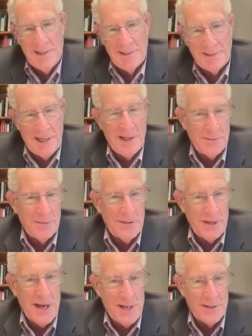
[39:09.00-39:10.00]
The answer is
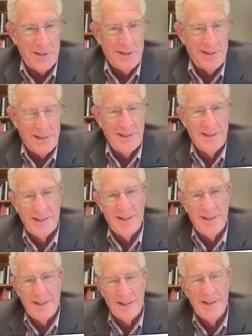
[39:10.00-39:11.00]
yes. Yeah.
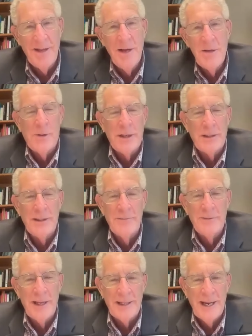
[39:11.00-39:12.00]
You want to live
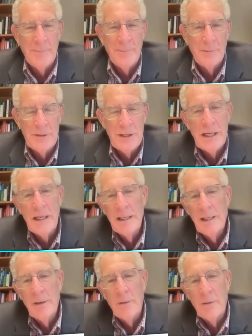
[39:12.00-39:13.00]
like an Aborigine
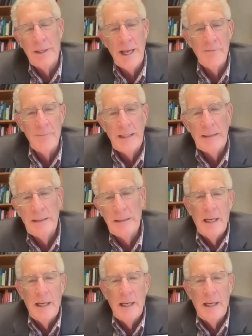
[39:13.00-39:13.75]
or a caveman?